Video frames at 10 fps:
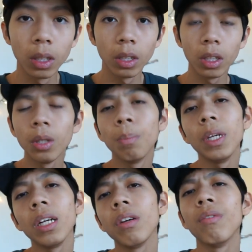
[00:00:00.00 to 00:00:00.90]
So
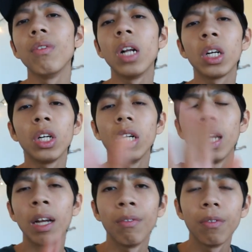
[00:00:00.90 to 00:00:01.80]
being a vlogger
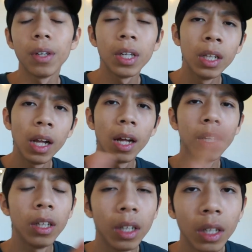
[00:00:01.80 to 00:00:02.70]
have
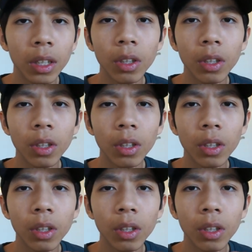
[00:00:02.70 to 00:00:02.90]
another,